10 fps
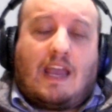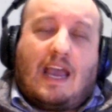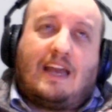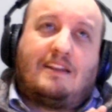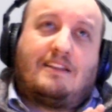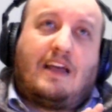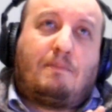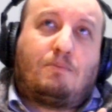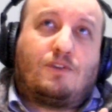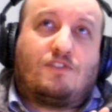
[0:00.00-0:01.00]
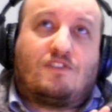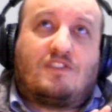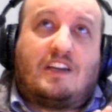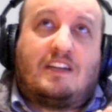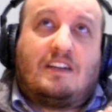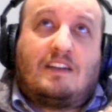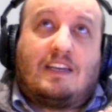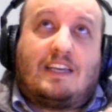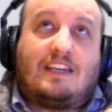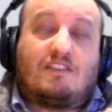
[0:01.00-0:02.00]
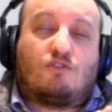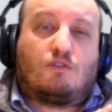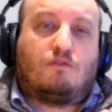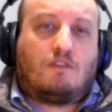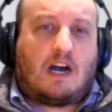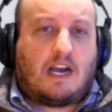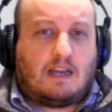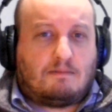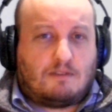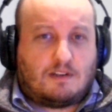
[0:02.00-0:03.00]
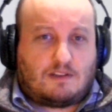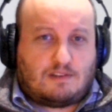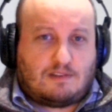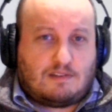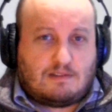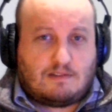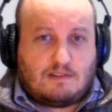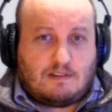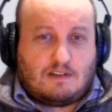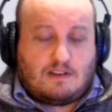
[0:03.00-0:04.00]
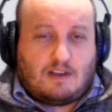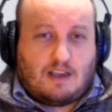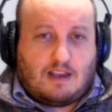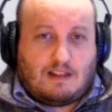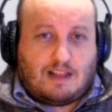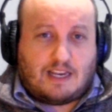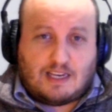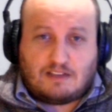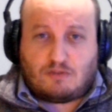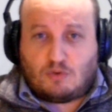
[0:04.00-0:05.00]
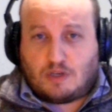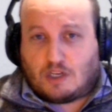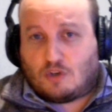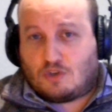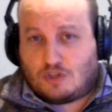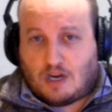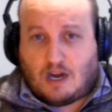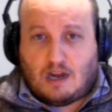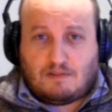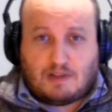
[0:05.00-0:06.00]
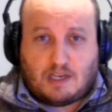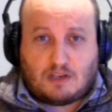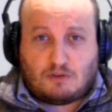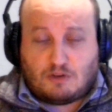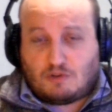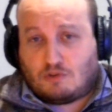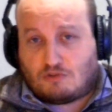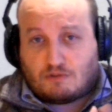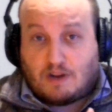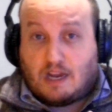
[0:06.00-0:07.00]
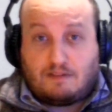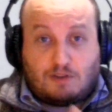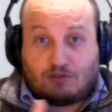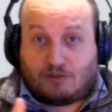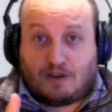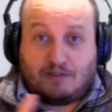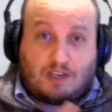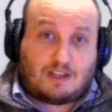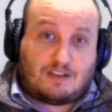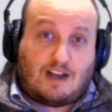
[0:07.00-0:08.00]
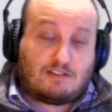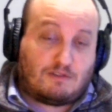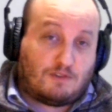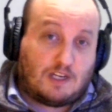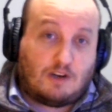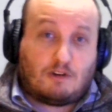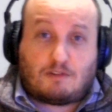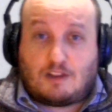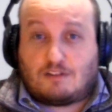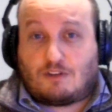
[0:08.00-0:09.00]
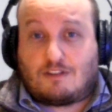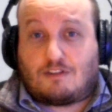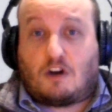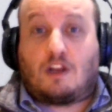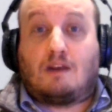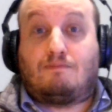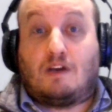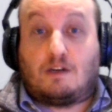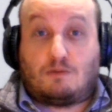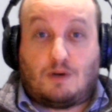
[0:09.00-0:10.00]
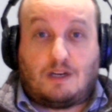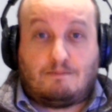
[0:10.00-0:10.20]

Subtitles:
And that person said he survived it. Like he's doing a good job. Like you survive. You survived the catastrophe. Now everything's gonna start to get better, right?